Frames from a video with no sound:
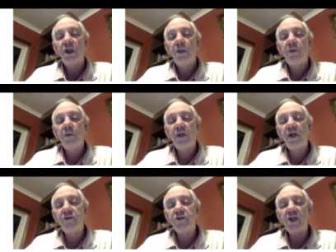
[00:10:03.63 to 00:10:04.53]
But we know
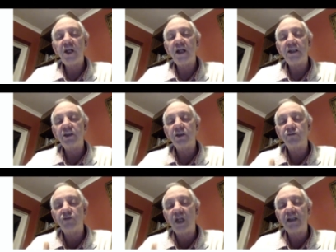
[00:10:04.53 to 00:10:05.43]
that dn is sort of
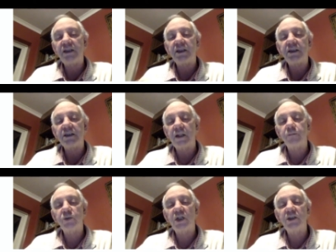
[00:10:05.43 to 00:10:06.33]
related in some
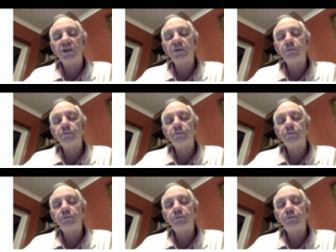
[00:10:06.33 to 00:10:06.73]
sense